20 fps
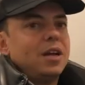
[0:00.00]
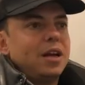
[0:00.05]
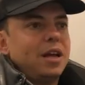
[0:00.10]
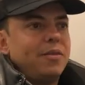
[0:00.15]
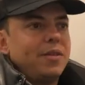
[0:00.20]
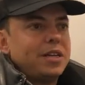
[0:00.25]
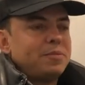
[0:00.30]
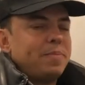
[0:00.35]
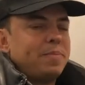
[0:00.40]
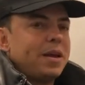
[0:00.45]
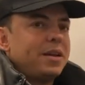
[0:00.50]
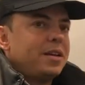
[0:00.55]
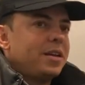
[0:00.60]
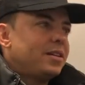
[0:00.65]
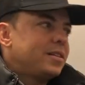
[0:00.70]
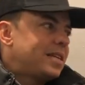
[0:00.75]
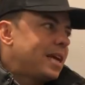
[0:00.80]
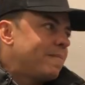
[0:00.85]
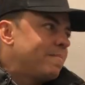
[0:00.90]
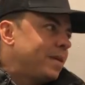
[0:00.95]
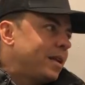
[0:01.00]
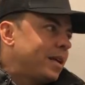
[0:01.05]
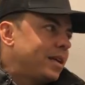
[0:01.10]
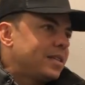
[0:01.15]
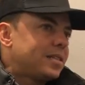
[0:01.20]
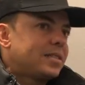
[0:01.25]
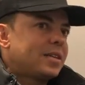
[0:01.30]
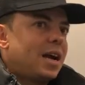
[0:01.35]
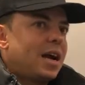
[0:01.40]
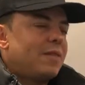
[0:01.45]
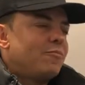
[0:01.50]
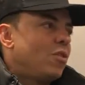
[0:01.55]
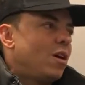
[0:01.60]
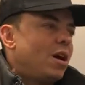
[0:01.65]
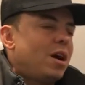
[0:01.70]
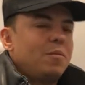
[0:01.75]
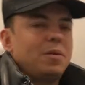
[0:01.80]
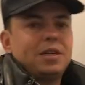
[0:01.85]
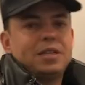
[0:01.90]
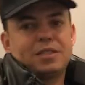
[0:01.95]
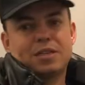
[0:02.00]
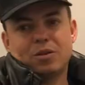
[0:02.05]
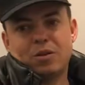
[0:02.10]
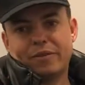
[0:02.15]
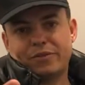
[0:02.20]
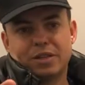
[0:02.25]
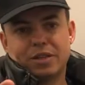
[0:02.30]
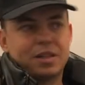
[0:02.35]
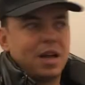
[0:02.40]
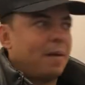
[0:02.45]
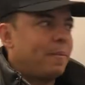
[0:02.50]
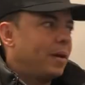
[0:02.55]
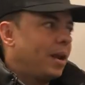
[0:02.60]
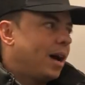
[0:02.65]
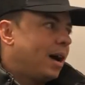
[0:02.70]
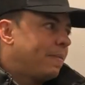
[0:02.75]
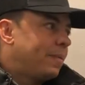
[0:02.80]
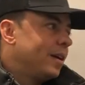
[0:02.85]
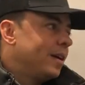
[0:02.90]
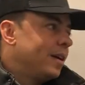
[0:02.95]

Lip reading: and they're spending 10 minutes going, right, well, he's going to have to double up,